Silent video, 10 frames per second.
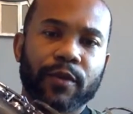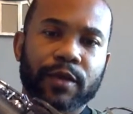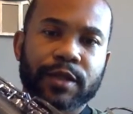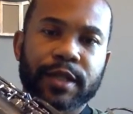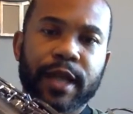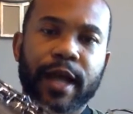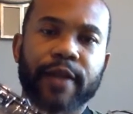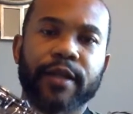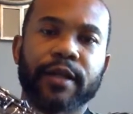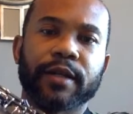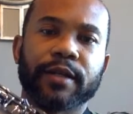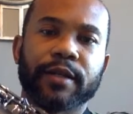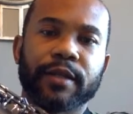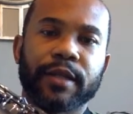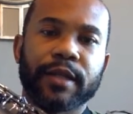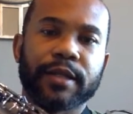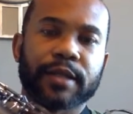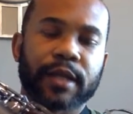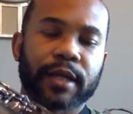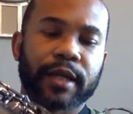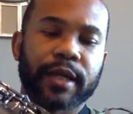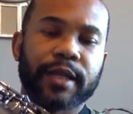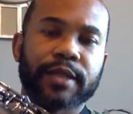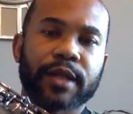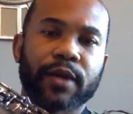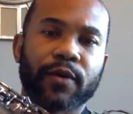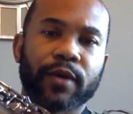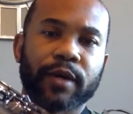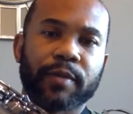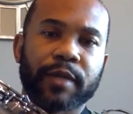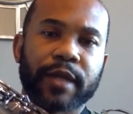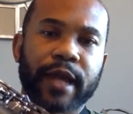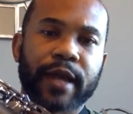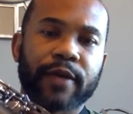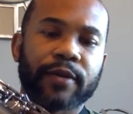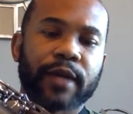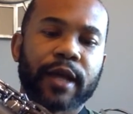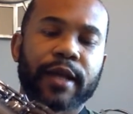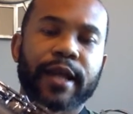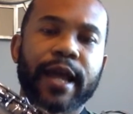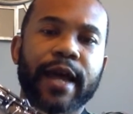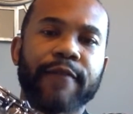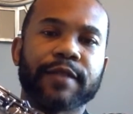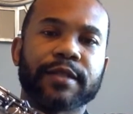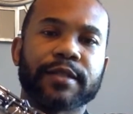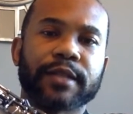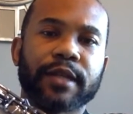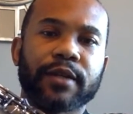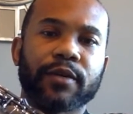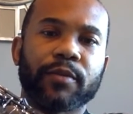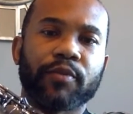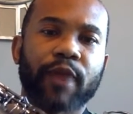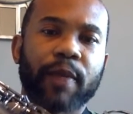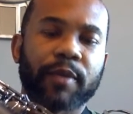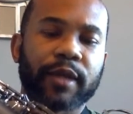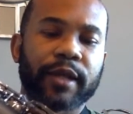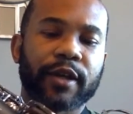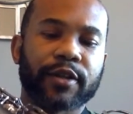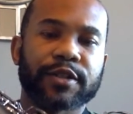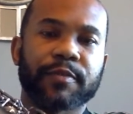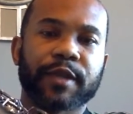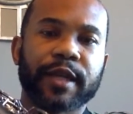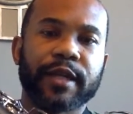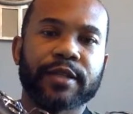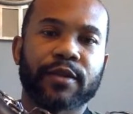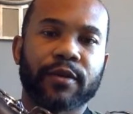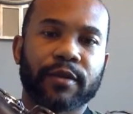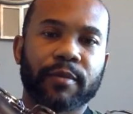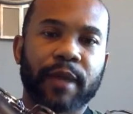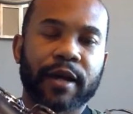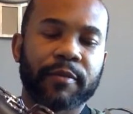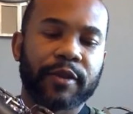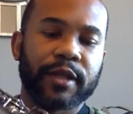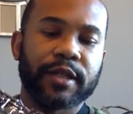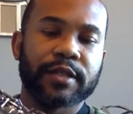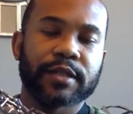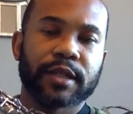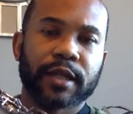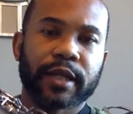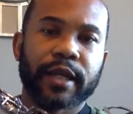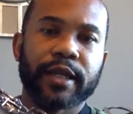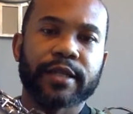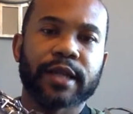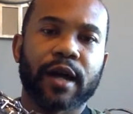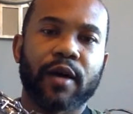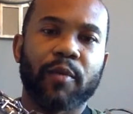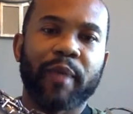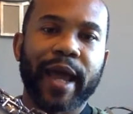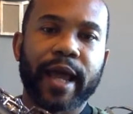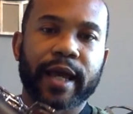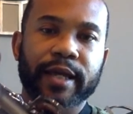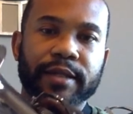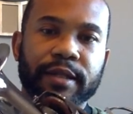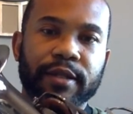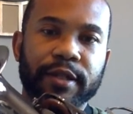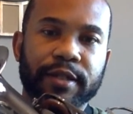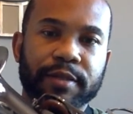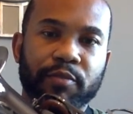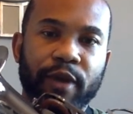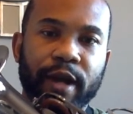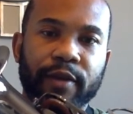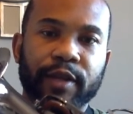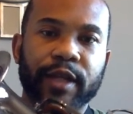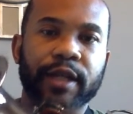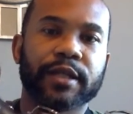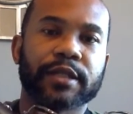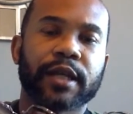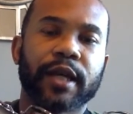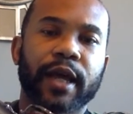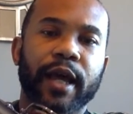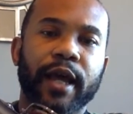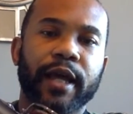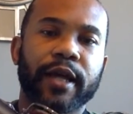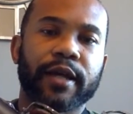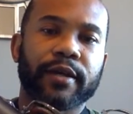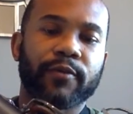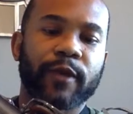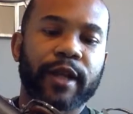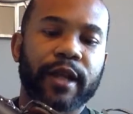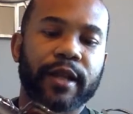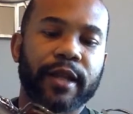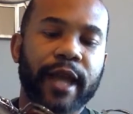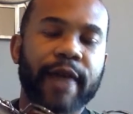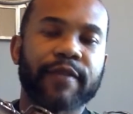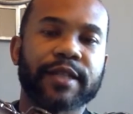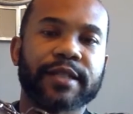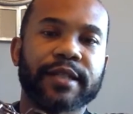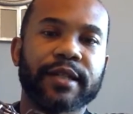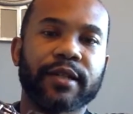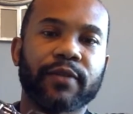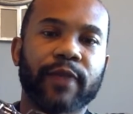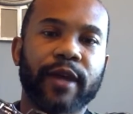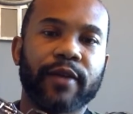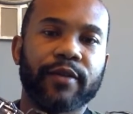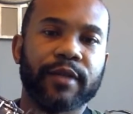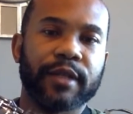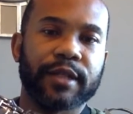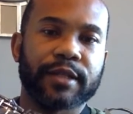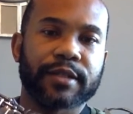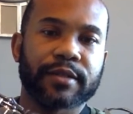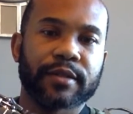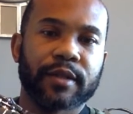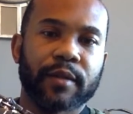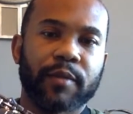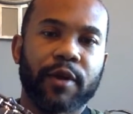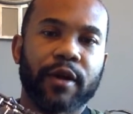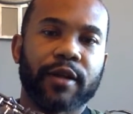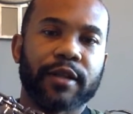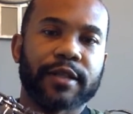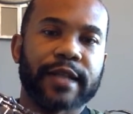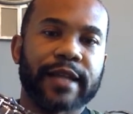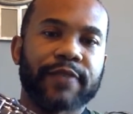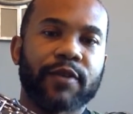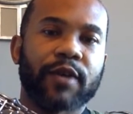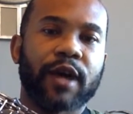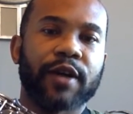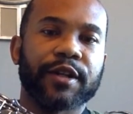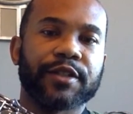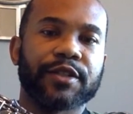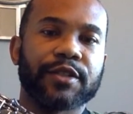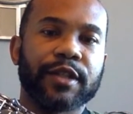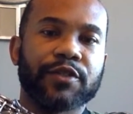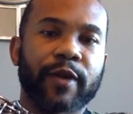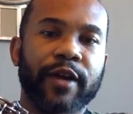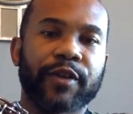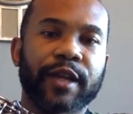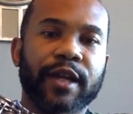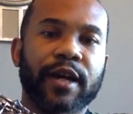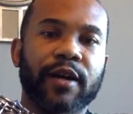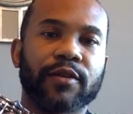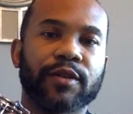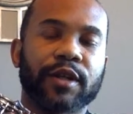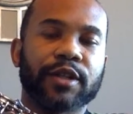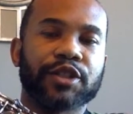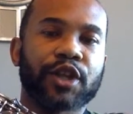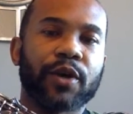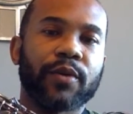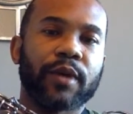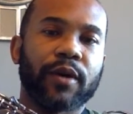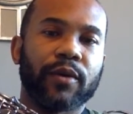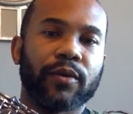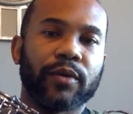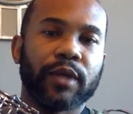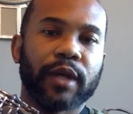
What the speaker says: you see how these keys are going up and down? They have to seal properly. There are some things on the bottom of these keys called pads. They're these brown things. And when they have to seal around this part of the saxophone called these round thing called a tone hole.